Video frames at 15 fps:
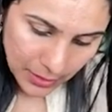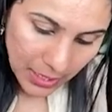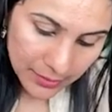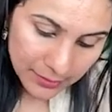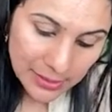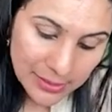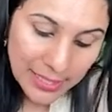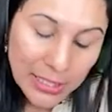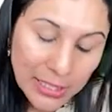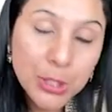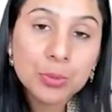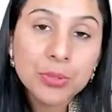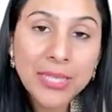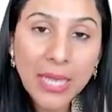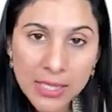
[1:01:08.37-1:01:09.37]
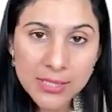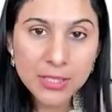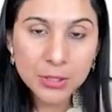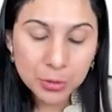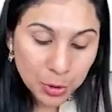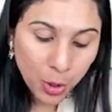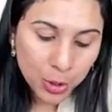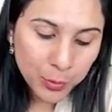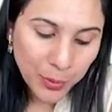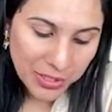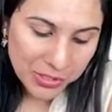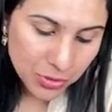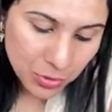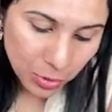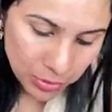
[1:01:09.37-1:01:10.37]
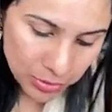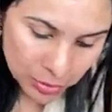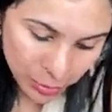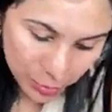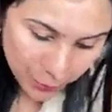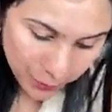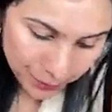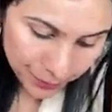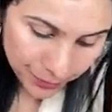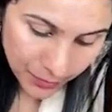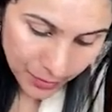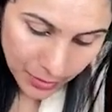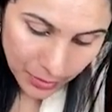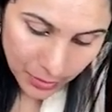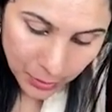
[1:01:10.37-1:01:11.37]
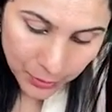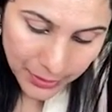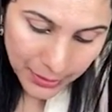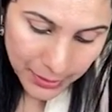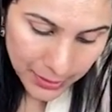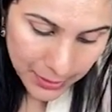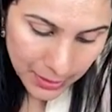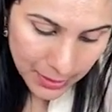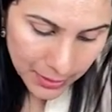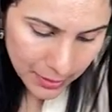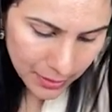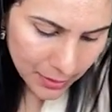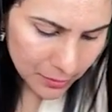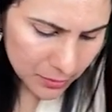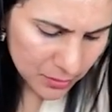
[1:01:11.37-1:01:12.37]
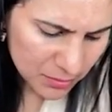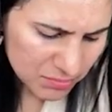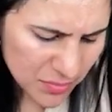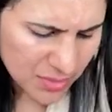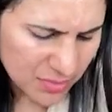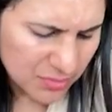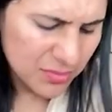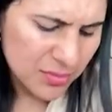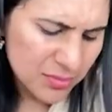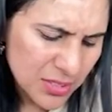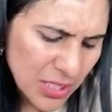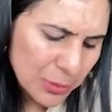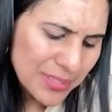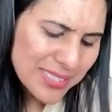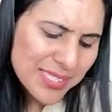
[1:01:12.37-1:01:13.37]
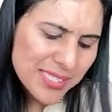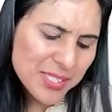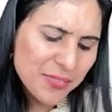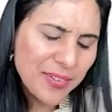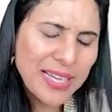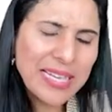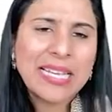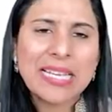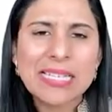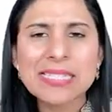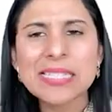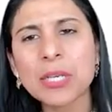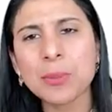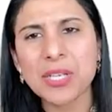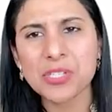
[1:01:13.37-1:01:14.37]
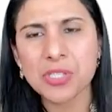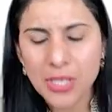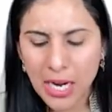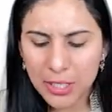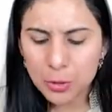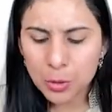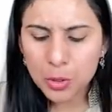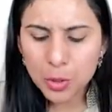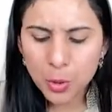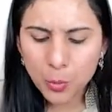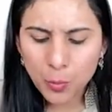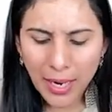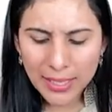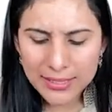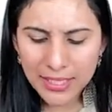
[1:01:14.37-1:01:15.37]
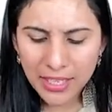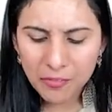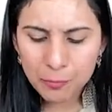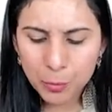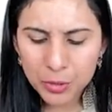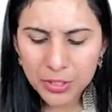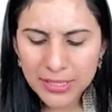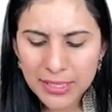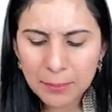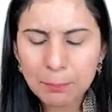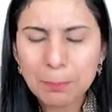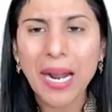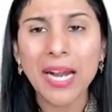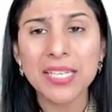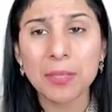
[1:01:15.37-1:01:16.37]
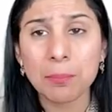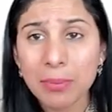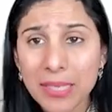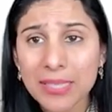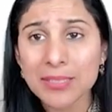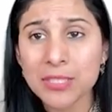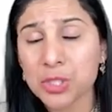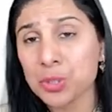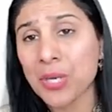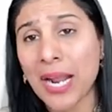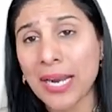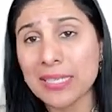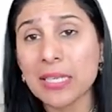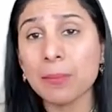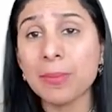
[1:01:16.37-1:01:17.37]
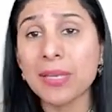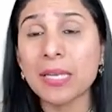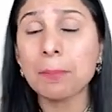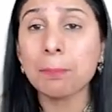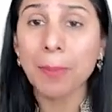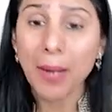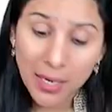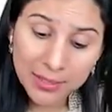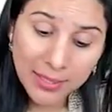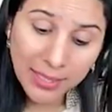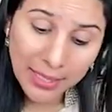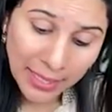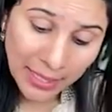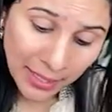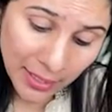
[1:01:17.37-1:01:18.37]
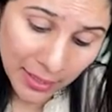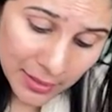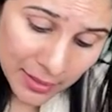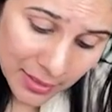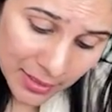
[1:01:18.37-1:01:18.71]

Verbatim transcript: I will tell you the answer to your question also. Okay. Now, this is a very easy question. I don't know why they have put it in part B. This should ideally be in part A.